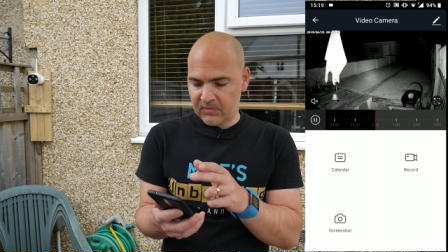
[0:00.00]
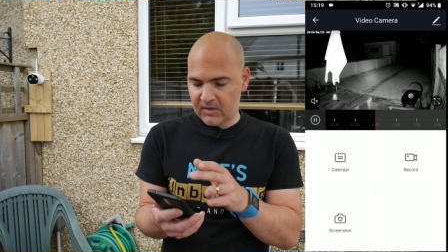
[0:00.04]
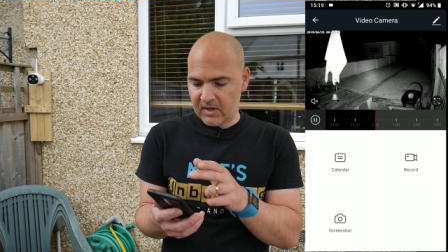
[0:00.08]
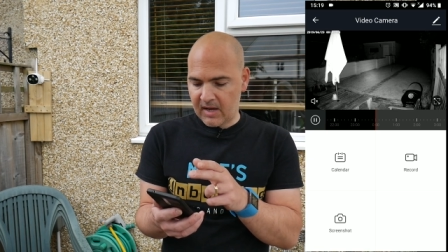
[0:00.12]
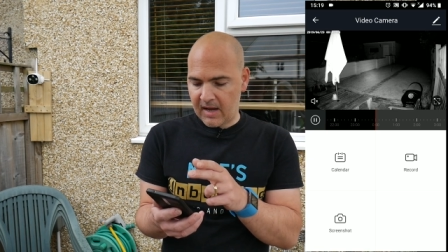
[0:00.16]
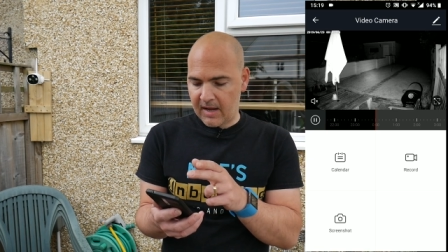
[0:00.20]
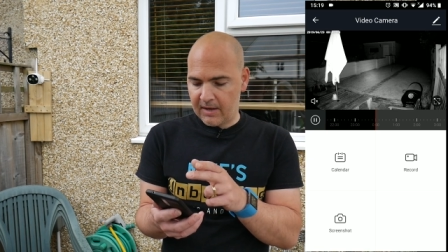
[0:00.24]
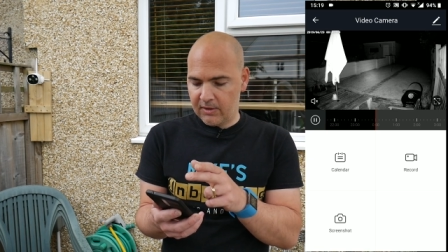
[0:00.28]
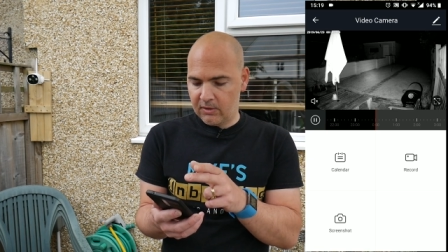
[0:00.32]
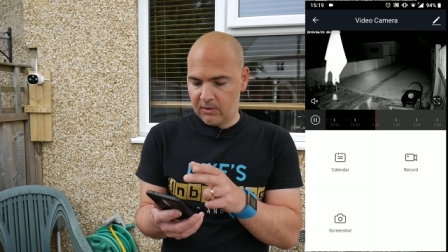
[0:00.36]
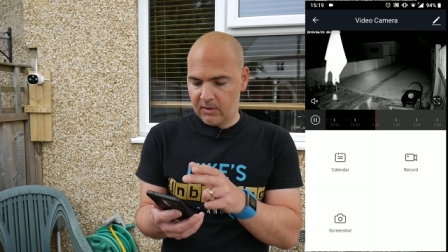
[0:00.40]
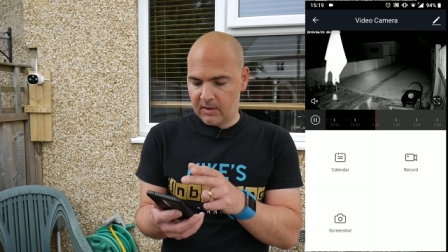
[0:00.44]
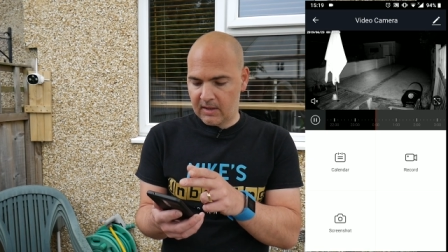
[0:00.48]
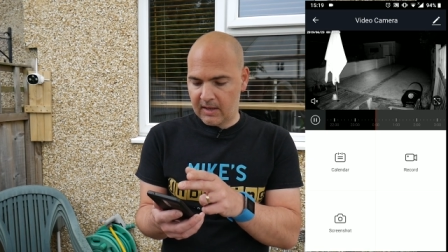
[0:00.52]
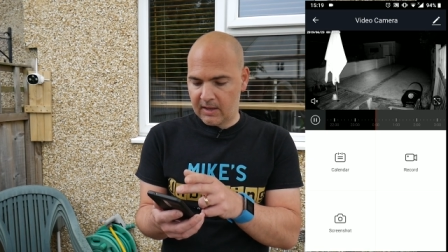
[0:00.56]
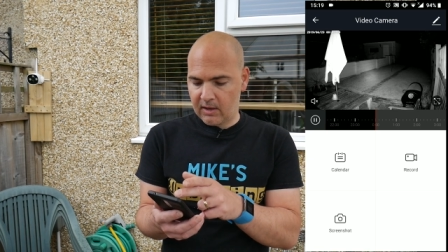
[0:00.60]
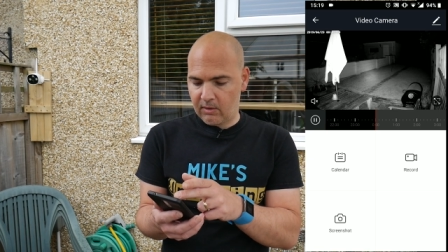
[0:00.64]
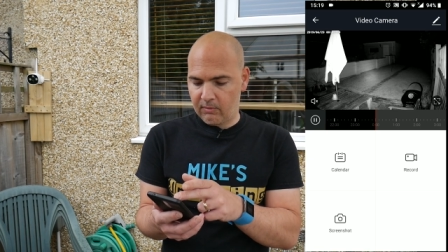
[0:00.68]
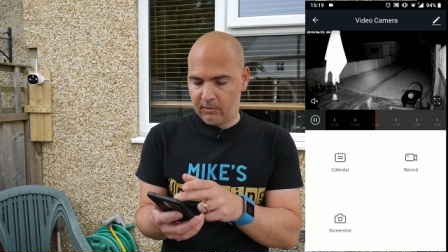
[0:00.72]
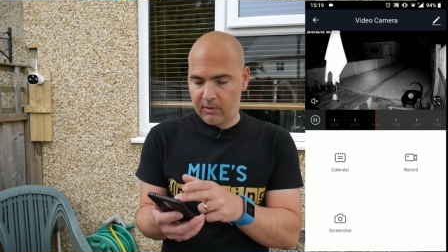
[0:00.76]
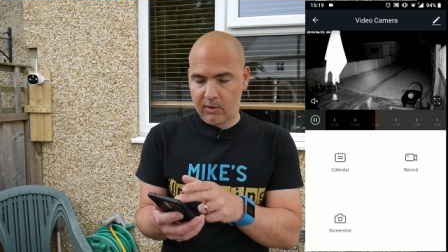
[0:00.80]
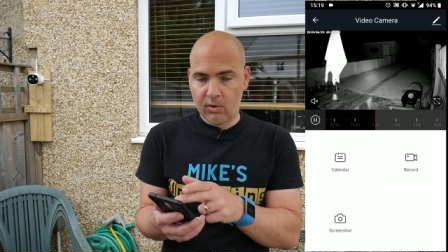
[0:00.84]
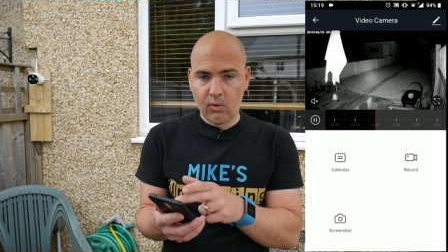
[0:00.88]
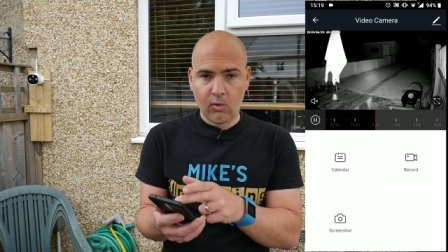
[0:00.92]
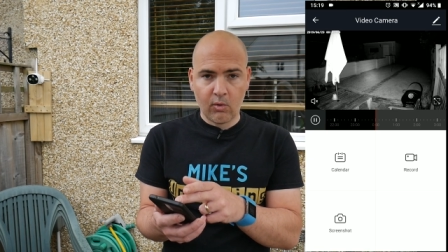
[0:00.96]
and you can click on
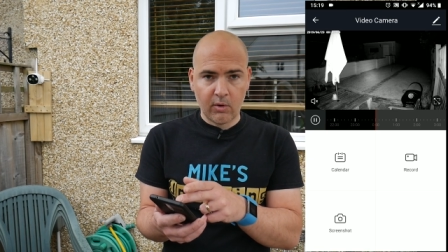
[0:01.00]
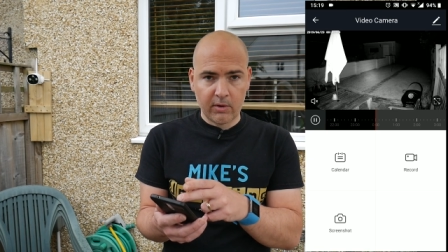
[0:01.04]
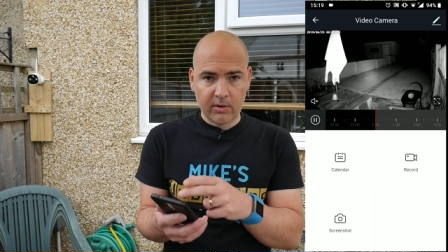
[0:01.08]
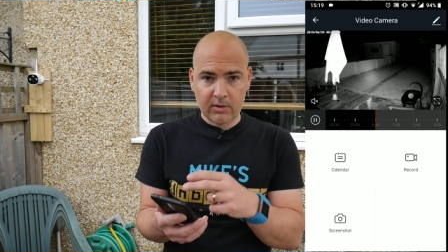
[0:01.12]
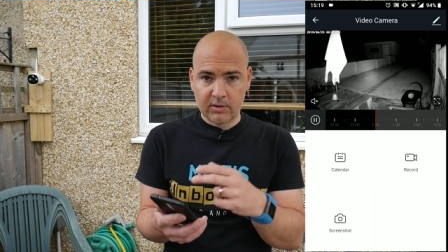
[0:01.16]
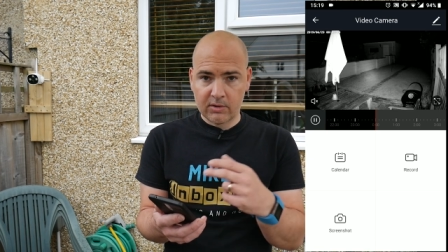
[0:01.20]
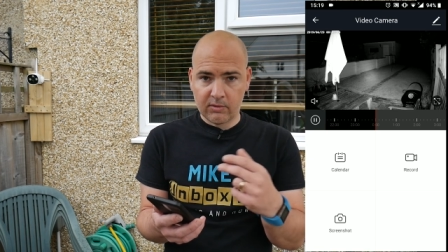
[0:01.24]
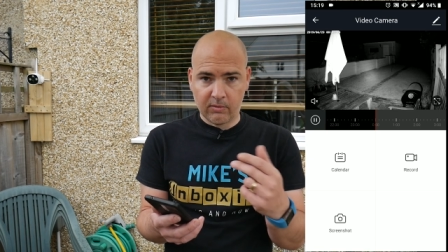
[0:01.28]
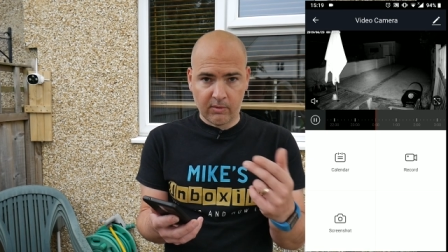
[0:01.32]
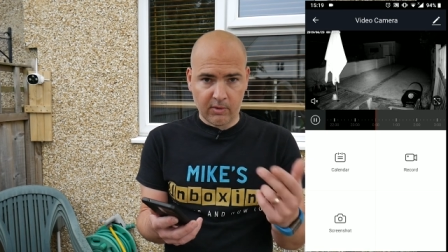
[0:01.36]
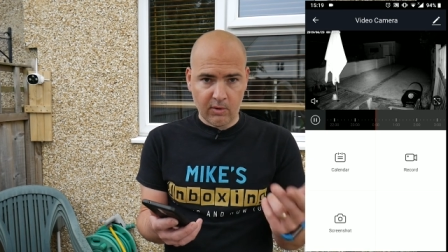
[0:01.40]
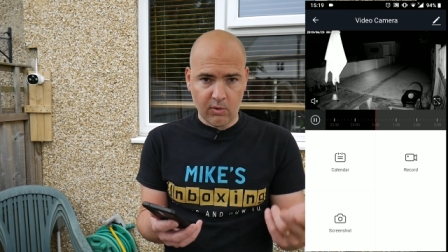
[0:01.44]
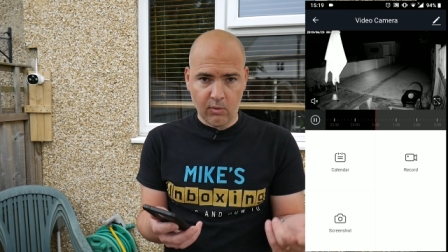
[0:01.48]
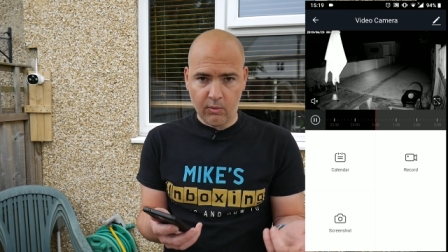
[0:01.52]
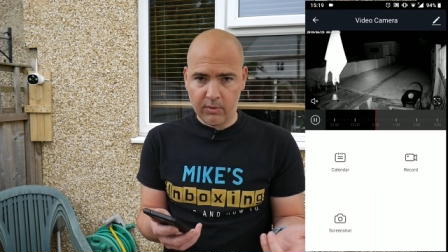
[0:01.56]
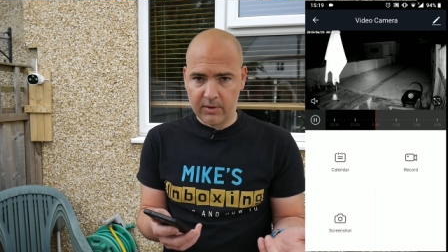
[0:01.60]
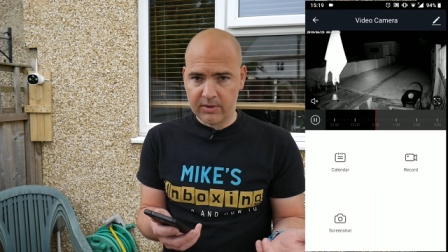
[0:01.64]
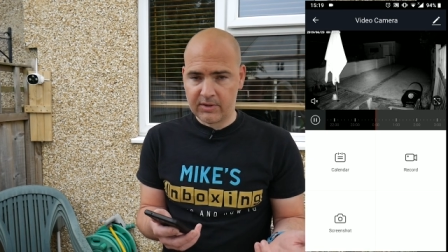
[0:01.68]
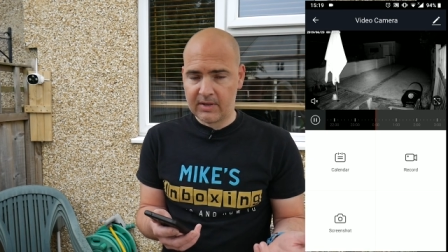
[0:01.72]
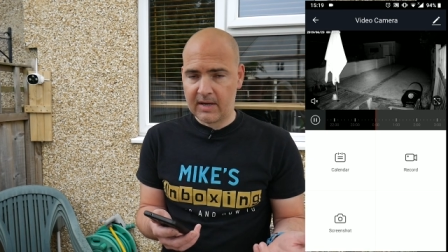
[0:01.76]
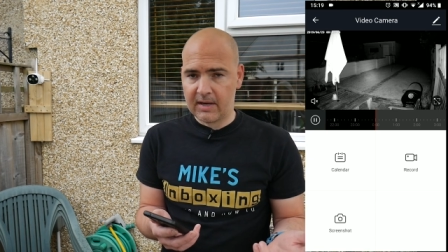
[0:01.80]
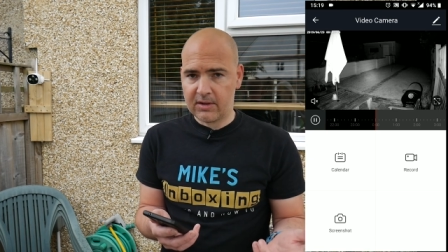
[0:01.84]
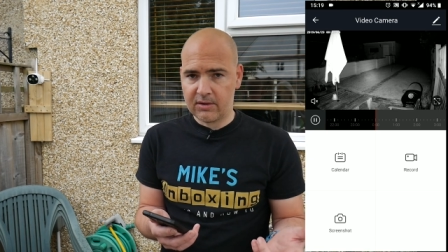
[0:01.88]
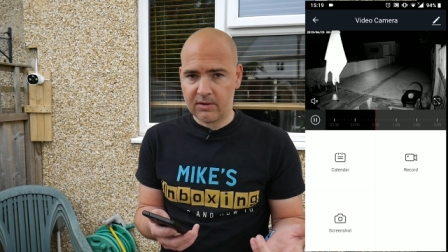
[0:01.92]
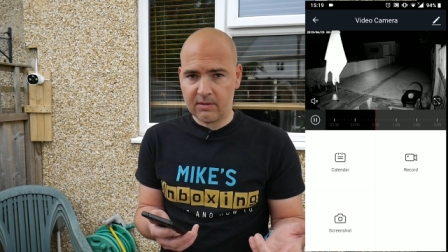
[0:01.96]
record to record a
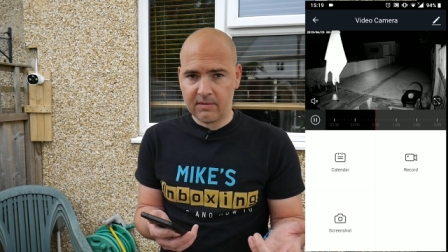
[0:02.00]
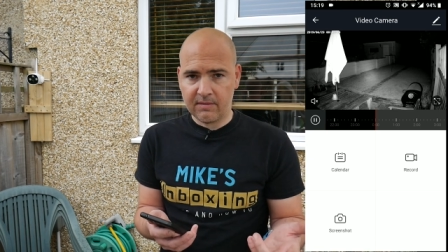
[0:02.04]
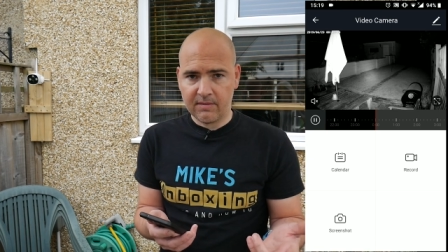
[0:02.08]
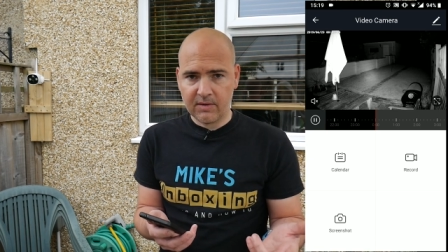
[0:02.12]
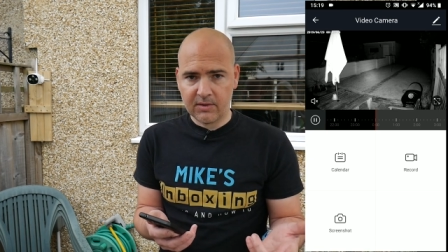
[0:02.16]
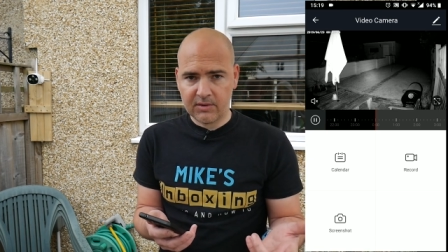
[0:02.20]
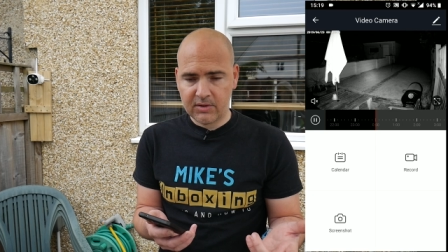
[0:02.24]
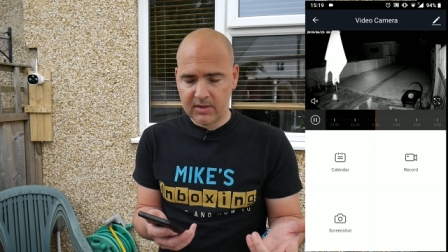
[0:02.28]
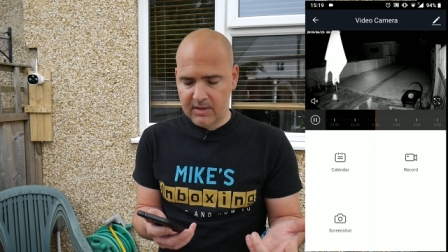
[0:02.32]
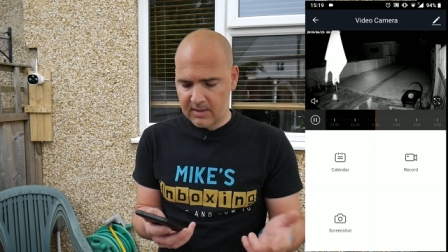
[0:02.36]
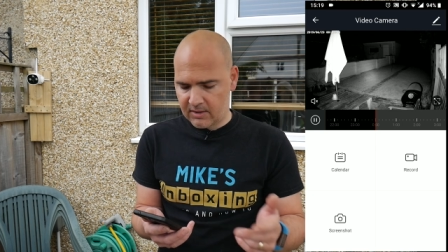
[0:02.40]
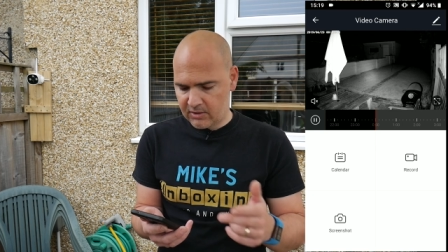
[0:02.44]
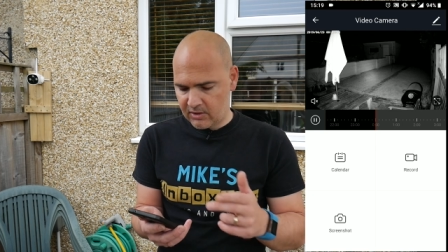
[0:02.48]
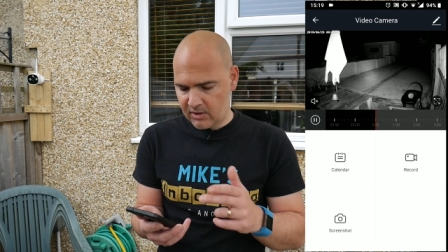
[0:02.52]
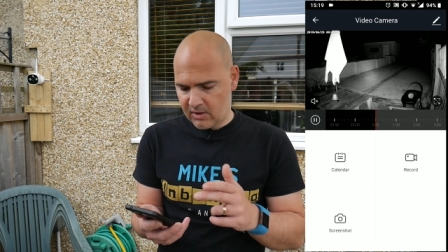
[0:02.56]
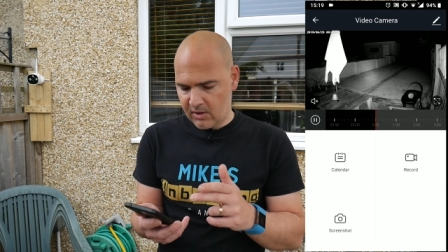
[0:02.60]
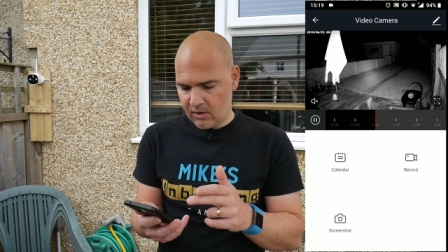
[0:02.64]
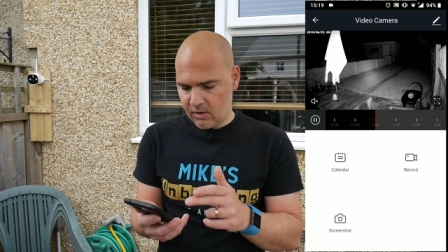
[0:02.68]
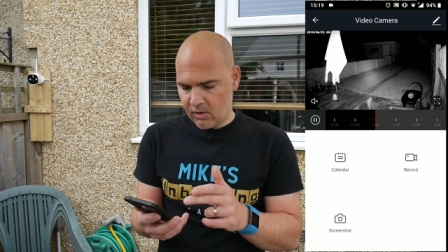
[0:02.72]
section of footage,